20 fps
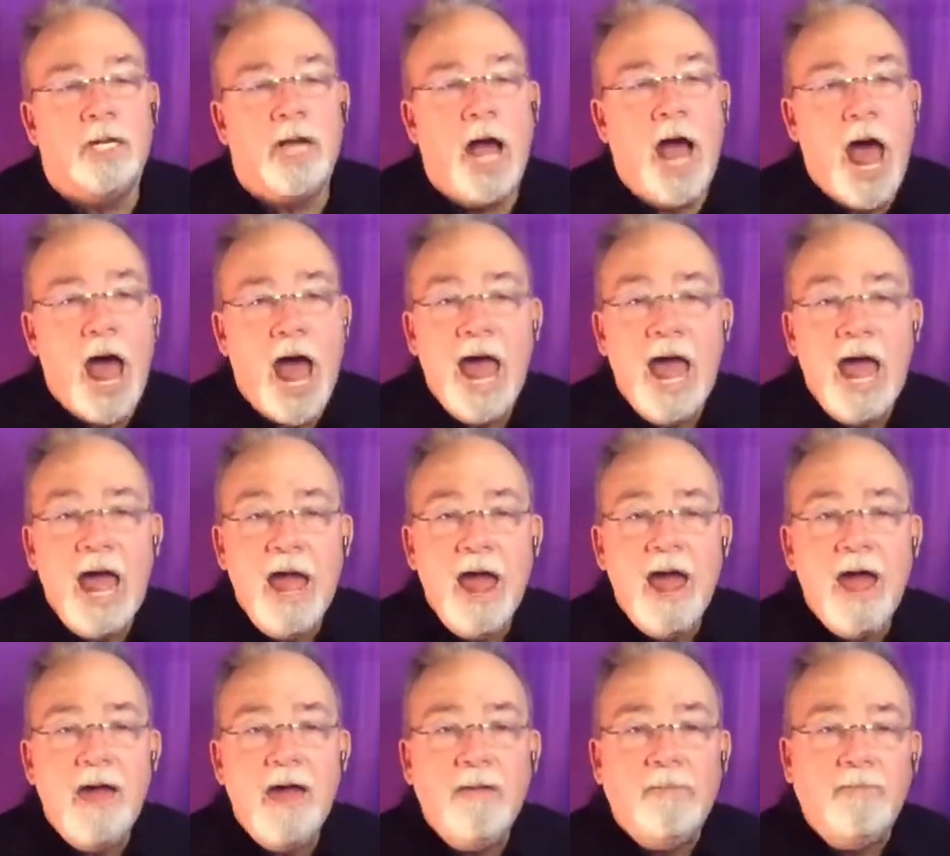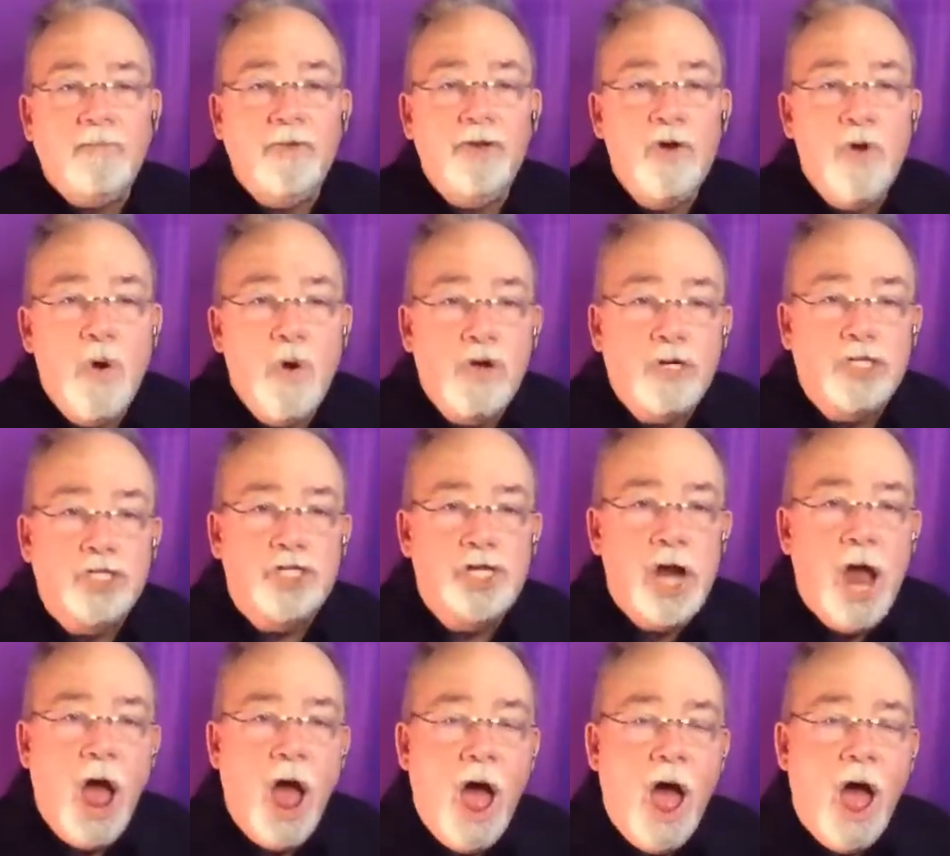I am your
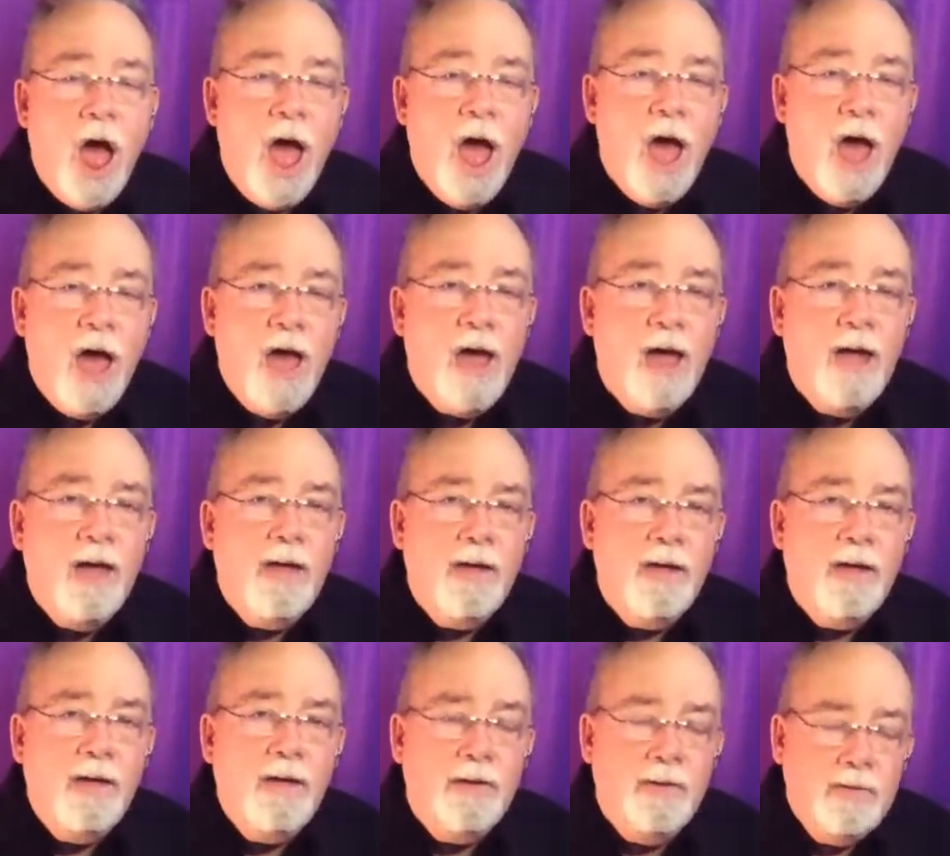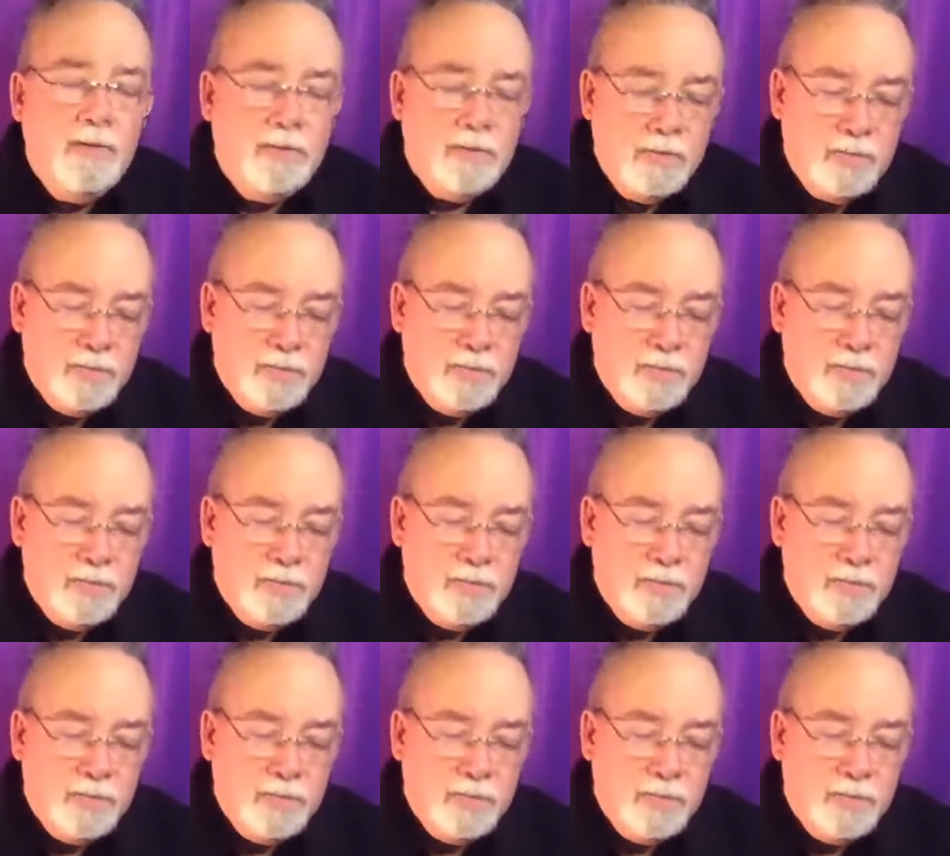child,